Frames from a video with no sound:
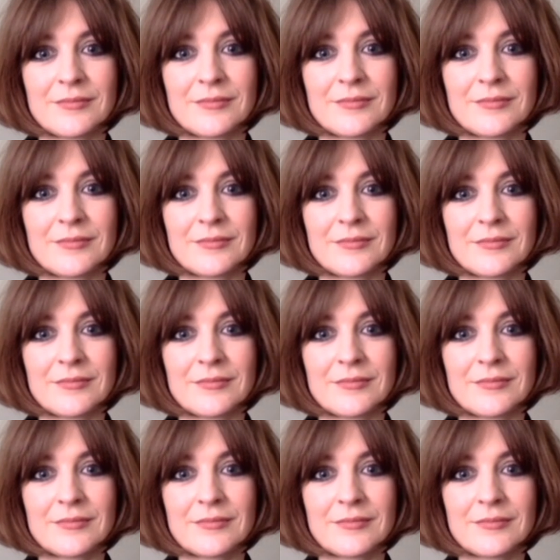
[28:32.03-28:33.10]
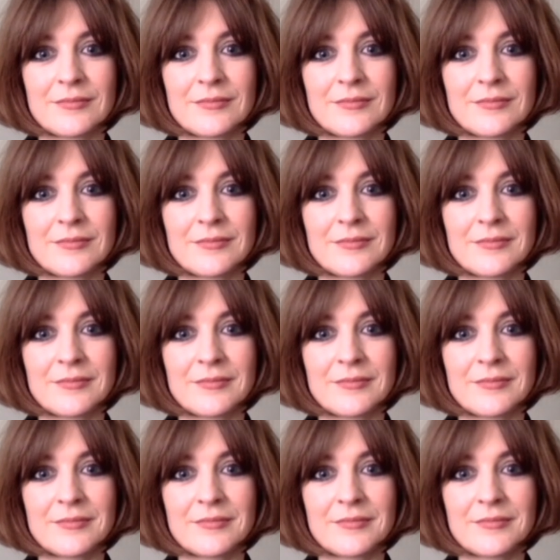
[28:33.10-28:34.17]

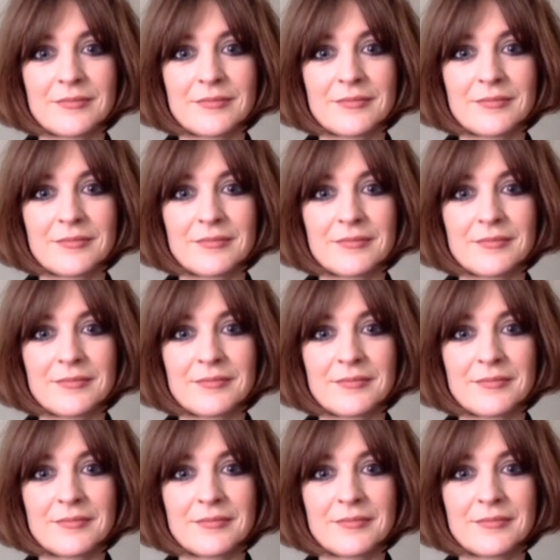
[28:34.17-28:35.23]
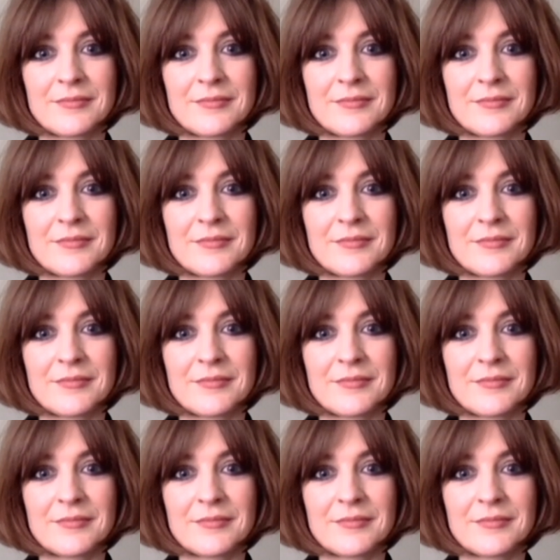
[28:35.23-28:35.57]
The person shown says nothing.